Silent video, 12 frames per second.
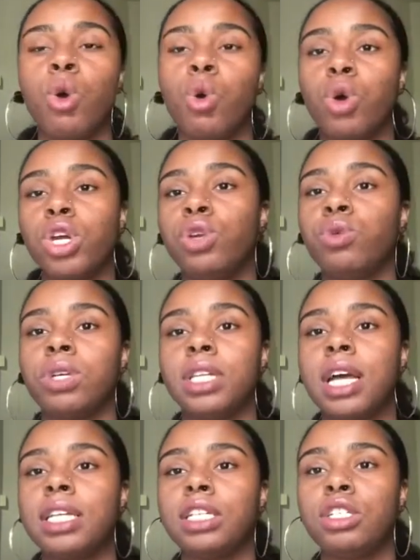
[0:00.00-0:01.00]
Or you
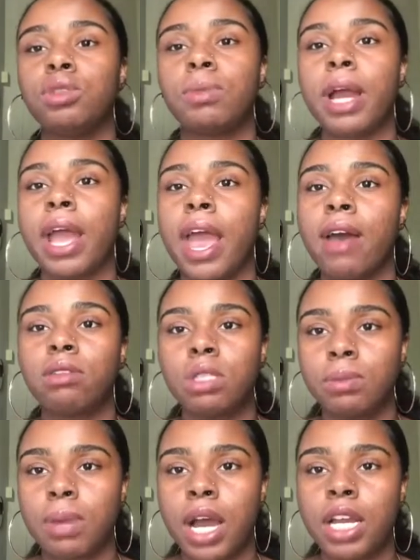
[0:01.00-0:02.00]
realize that you might have
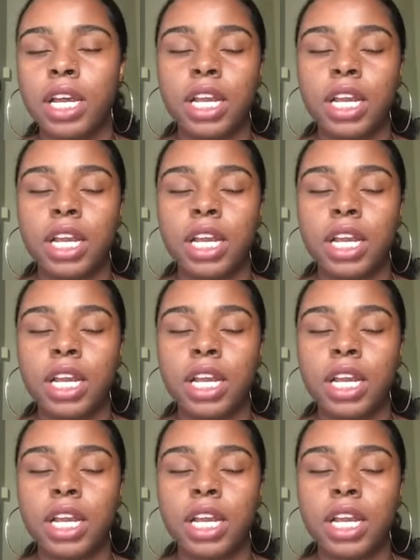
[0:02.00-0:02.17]
somebody